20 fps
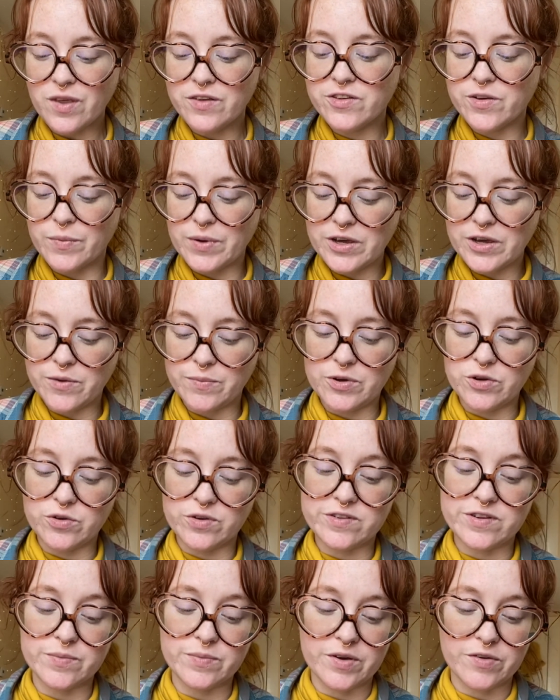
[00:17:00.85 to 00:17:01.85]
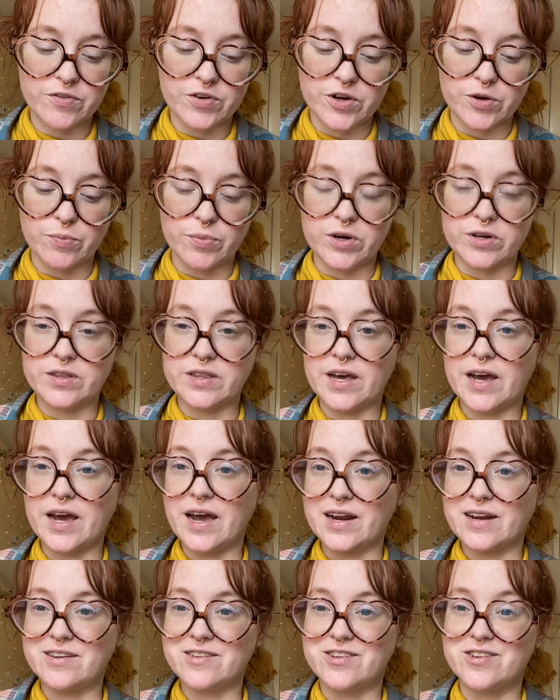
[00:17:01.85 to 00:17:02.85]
Somebody could be doing something for your birthday and it's